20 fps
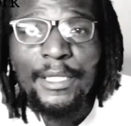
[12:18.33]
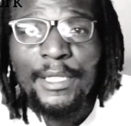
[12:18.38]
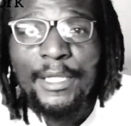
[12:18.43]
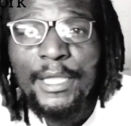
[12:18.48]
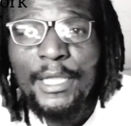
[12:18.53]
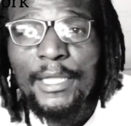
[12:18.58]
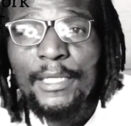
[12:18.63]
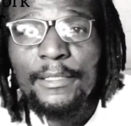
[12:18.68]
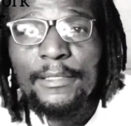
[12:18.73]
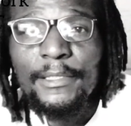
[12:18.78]

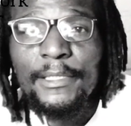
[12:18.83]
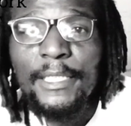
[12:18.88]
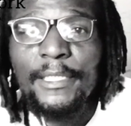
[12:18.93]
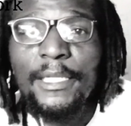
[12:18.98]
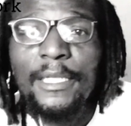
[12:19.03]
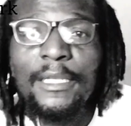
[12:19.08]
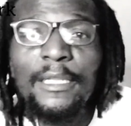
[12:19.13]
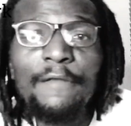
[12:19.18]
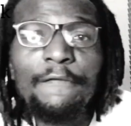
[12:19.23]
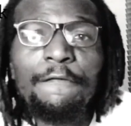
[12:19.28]
And
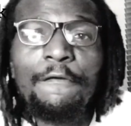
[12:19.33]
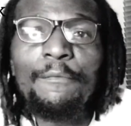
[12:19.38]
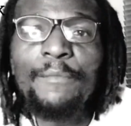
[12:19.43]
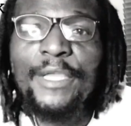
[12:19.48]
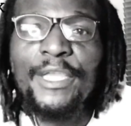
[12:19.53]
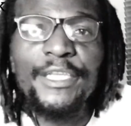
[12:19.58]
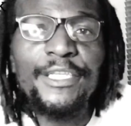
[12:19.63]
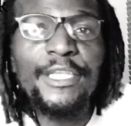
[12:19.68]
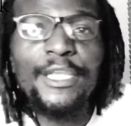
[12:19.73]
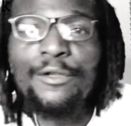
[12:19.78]
certain
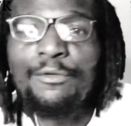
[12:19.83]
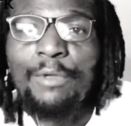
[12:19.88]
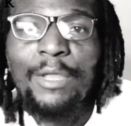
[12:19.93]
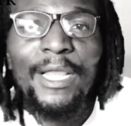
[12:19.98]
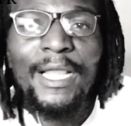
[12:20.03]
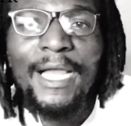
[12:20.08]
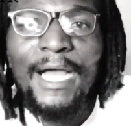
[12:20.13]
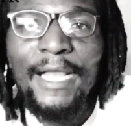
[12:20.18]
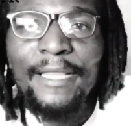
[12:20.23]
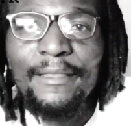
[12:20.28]
information we
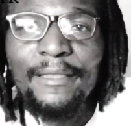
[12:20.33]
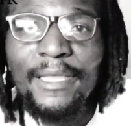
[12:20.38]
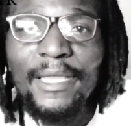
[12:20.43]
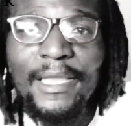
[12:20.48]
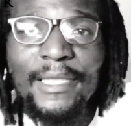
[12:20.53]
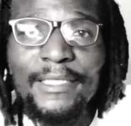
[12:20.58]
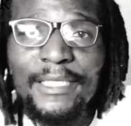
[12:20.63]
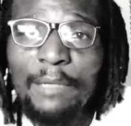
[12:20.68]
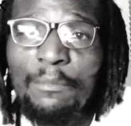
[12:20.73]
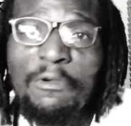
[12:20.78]
got there,
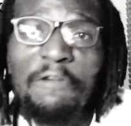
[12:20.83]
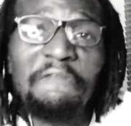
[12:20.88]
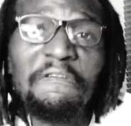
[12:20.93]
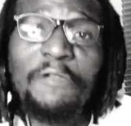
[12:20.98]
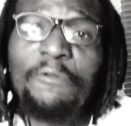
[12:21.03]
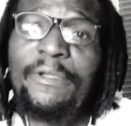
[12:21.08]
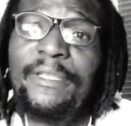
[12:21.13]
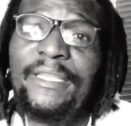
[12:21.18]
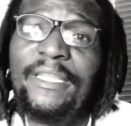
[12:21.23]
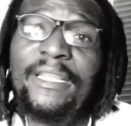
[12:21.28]
some of it
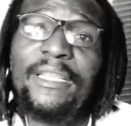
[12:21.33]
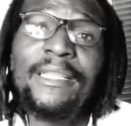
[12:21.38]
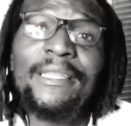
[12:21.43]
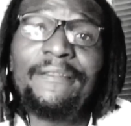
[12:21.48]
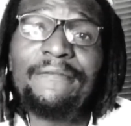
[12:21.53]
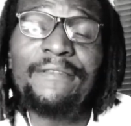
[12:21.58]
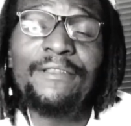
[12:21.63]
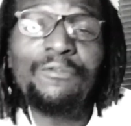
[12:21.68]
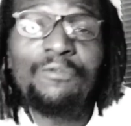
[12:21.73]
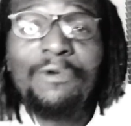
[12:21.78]
we didn't
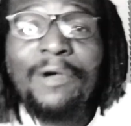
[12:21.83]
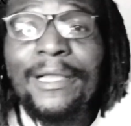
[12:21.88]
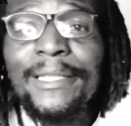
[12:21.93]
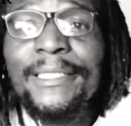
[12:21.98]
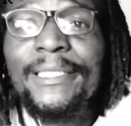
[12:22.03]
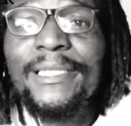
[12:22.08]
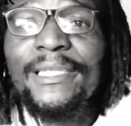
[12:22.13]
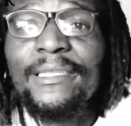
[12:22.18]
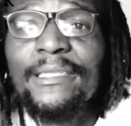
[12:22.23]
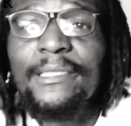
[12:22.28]
even
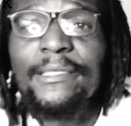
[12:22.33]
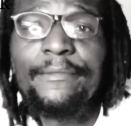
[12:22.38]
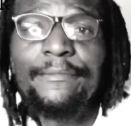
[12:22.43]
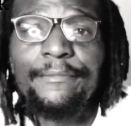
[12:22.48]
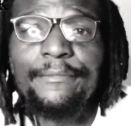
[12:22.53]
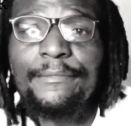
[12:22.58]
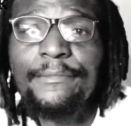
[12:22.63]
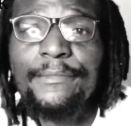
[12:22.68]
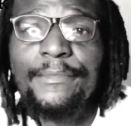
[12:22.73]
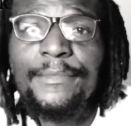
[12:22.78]
want it.
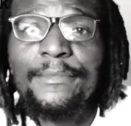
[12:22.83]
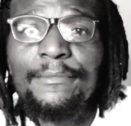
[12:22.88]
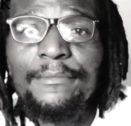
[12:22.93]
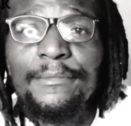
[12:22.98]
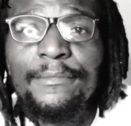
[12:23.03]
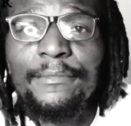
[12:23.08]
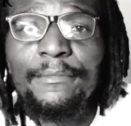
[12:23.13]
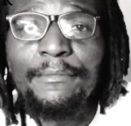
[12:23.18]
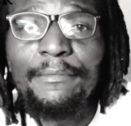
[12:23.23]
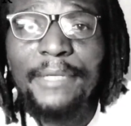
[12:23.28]

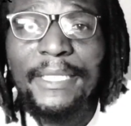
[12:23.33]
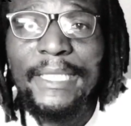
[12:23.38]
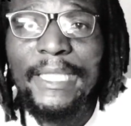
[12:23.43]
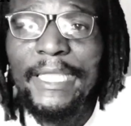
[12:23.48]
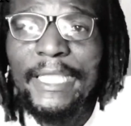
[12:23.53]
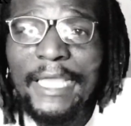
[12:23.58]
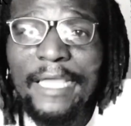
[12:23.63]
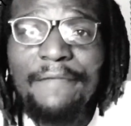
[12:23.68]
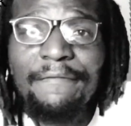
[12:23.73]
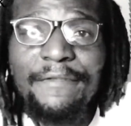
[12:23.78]
But they
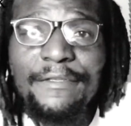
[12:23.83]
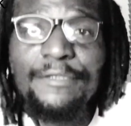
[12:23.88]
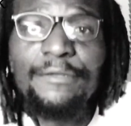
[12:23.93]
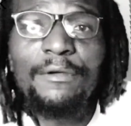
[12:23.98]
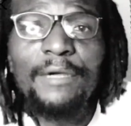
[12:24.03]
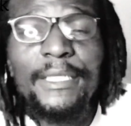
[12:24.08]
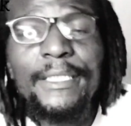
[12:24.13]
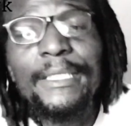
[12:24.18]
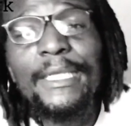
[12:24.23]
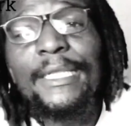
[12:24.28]
gave it
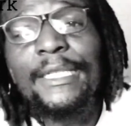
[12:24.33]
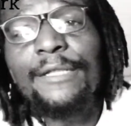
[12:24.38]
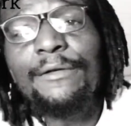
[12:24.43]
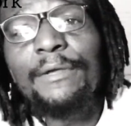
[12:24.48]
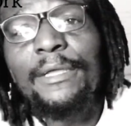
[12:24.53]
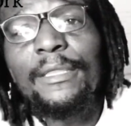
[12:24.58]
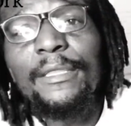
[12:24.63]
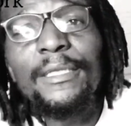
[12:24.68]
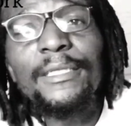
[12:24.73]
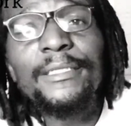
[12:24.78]
to us
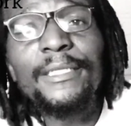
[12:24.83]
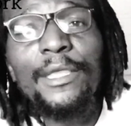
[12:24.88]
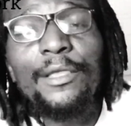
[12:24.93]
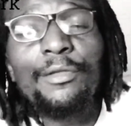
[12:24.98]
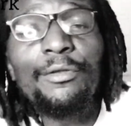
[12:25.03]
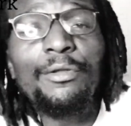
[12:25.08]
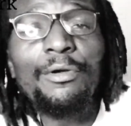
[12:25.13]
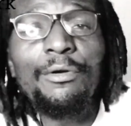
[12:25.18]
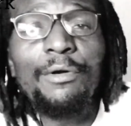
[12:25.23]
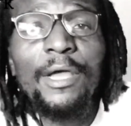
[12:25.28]
anyway, and they say, you
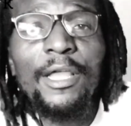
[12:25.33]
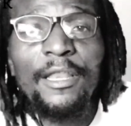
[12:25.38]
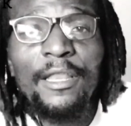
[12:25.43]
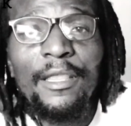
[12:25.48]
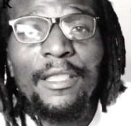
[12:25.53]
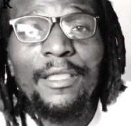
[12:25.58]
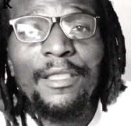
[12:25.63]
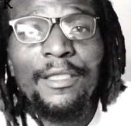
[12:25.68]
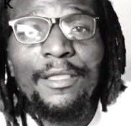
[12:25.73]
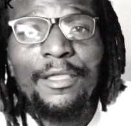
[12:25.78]
know what,
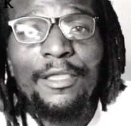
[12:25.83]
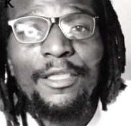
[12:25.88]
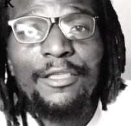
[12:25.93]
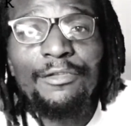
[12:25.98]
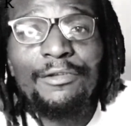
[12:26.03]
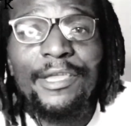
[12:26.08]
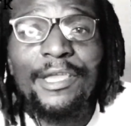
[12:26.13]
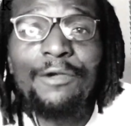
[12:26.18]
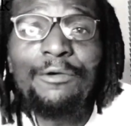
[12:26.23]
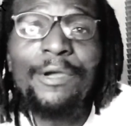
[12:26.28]

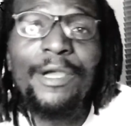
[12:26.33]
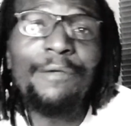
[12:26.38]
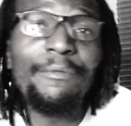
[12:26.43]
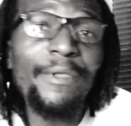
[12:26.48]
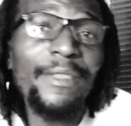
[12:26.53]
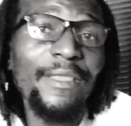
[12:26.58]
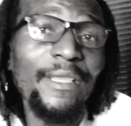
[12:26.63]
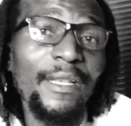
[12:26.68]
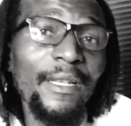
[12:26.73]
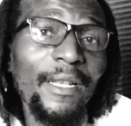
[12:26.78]
you can work
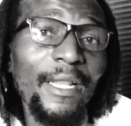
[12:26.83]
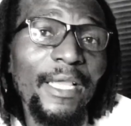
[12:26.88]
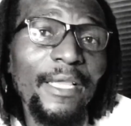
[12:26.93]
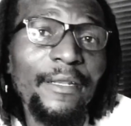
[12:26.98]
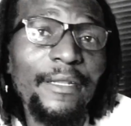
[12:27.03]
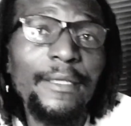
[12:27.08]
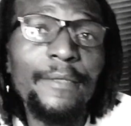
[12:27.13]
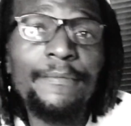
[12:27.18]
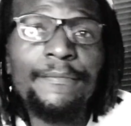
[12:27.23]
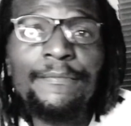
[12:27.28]
with it
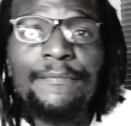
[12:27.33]
later.